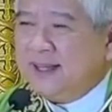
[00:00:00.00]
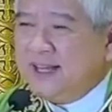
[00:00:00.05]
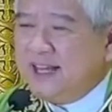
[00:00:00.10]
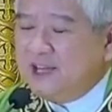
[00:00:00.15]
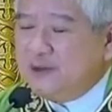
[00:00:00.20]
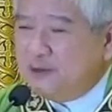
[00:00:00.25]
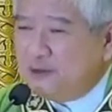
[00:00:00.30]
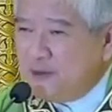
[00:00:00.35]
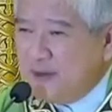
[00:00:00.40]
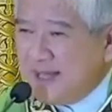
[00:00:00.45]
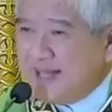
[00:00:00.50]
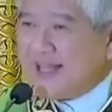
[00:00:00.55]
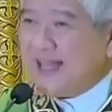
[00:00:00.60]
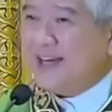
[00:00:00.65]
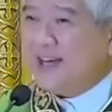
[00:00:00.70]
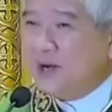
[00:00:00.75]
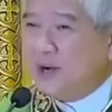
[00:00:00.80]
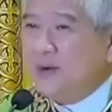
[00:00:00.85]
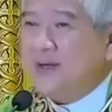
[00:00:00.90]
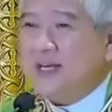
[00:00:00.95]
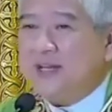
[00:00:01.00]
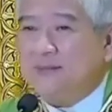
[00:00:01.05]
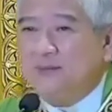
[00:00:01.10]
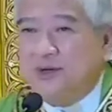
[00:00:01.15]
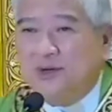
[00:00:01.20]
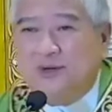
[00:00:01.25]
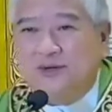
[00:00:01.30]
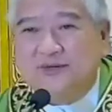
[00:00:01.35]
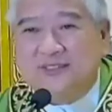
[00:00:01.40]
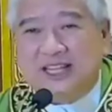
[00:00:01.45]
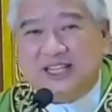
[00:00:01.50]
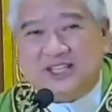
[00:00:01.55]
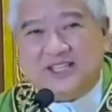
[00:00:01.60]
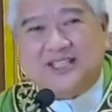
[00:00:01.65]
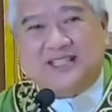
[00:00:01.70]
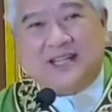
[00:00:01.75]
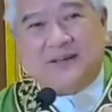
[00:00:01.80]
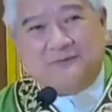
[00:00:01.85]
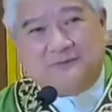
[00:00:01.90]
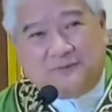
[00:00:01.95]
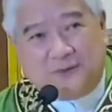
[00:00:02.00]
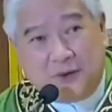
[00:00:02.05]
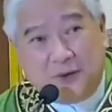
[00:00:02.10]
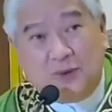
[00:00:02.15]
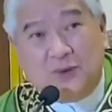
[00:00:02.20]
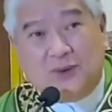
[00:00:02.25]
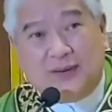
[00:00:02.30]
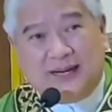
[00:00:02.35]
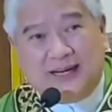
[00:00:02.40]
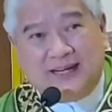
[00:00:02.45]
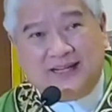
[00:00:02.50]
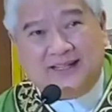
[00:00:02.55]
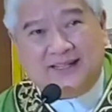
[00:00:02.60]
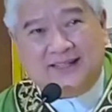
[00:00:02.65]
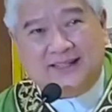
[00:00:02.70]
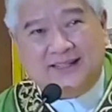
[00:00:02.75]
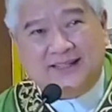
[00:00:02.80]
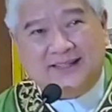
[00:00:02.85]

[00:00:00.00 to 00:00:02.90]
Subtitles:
If we can only move that step forward